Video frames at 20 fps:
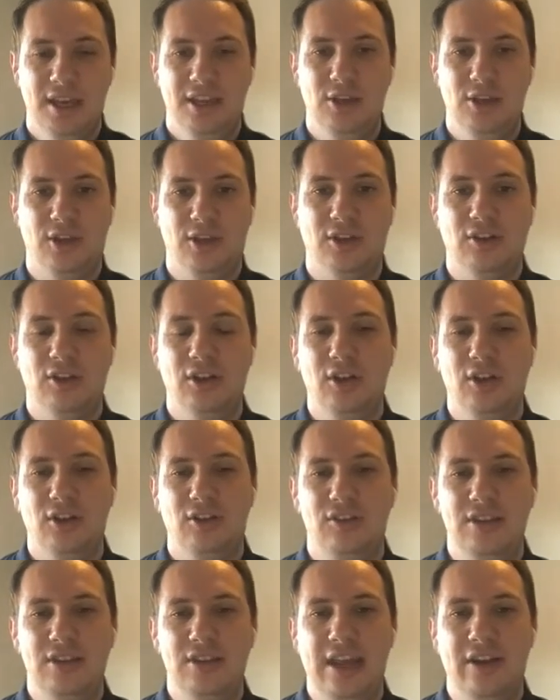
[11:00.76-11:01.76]
you can look
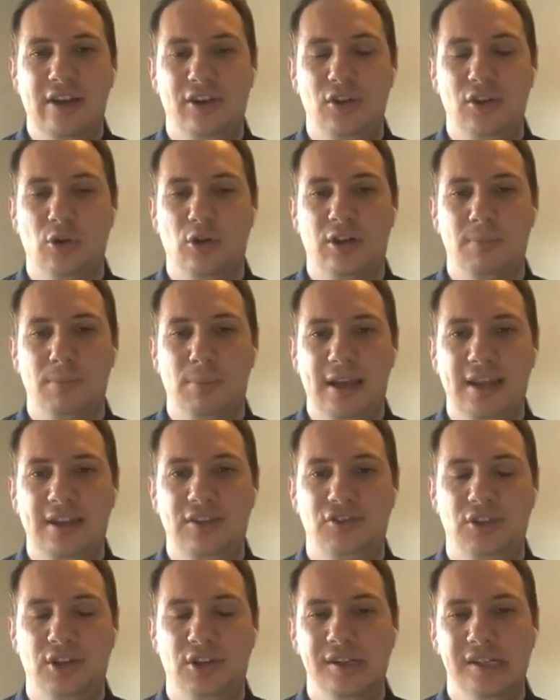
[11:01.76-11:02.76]
nearer your
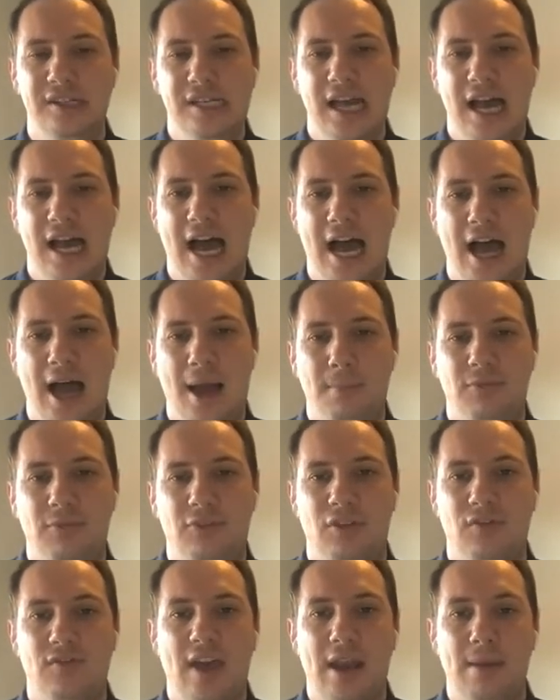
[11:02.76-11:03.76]
completion
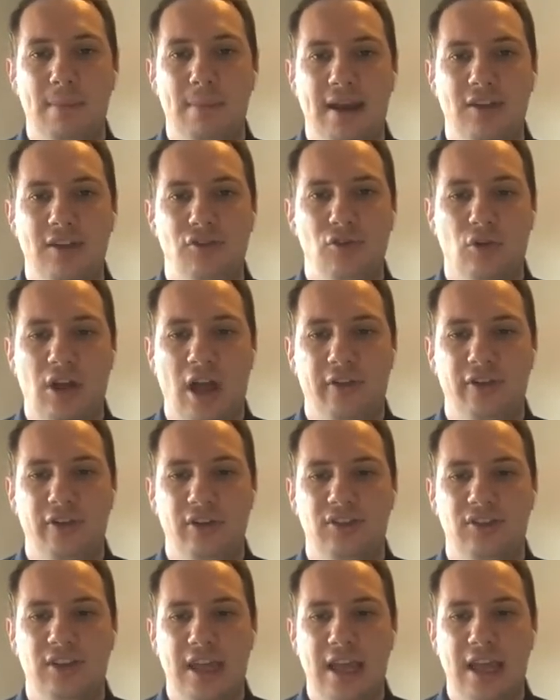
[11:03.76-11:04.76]
to then manage your
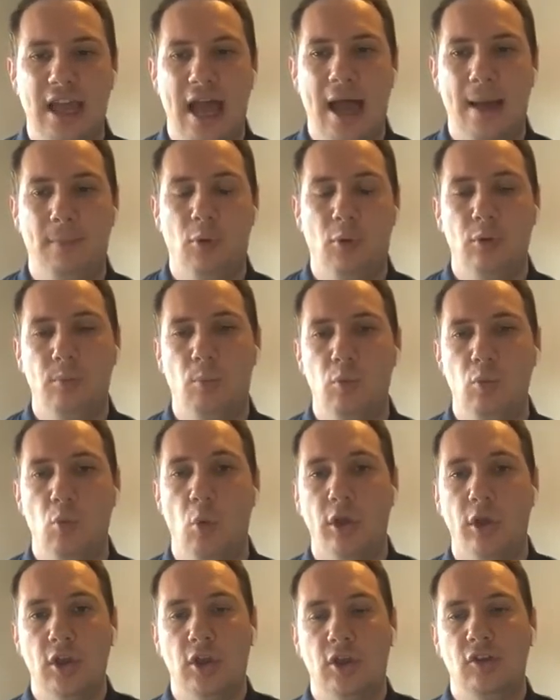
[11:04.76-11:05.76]
currency. Or
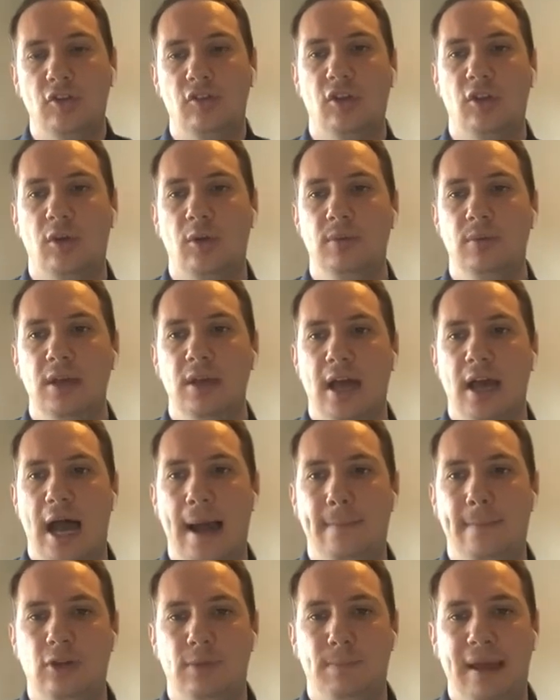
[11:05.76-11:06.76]
what you can do
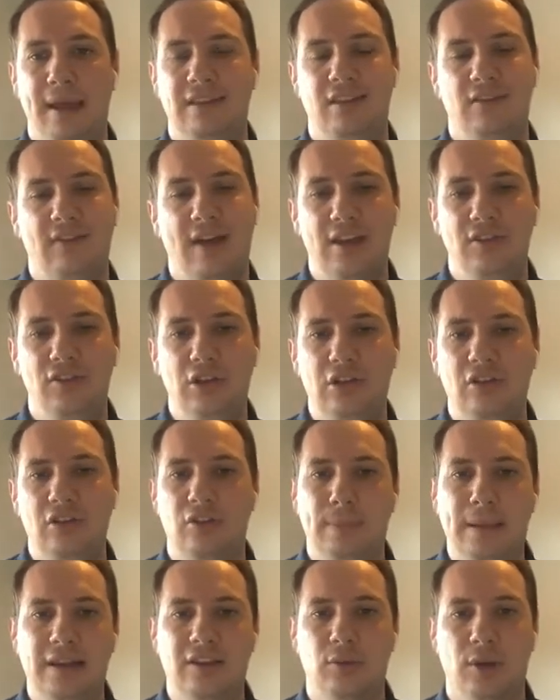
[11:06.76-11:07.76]
to better that is you can
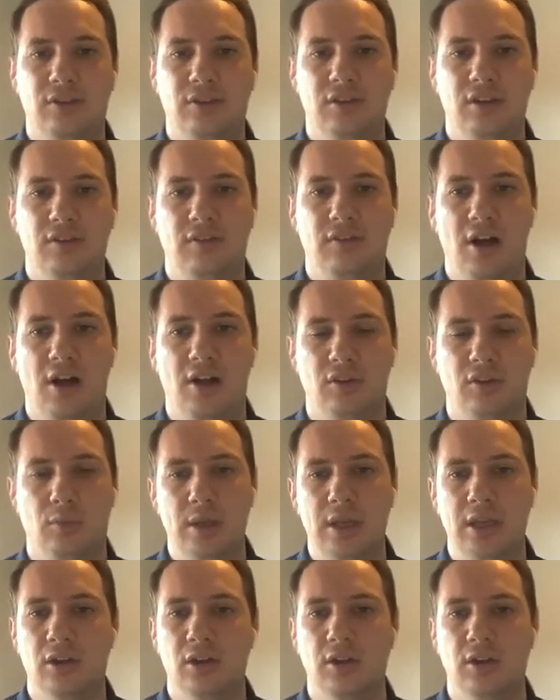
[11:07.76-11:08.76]
speak to us in advance, and
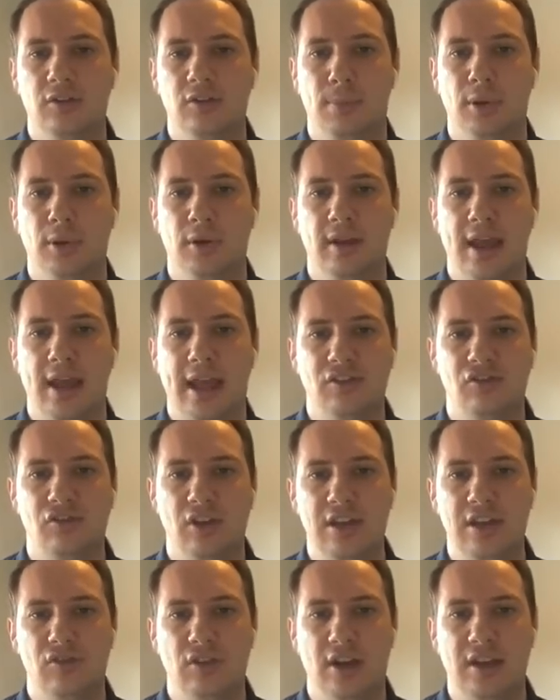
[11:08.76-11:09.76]
we can look to put
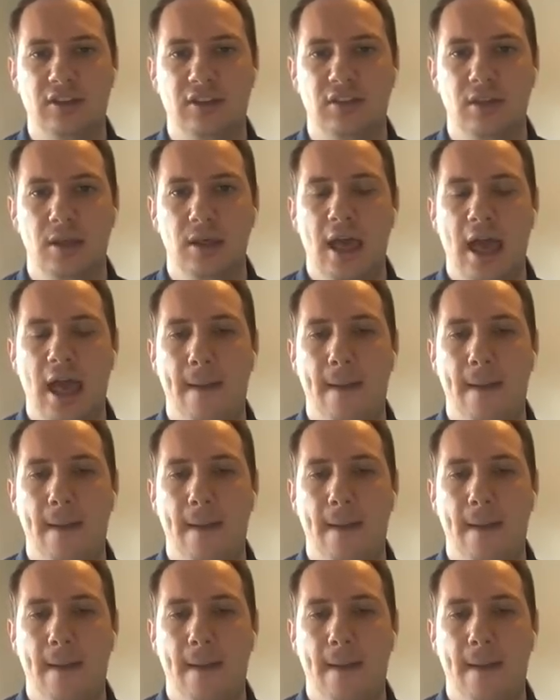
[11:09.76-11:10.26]
exchange rates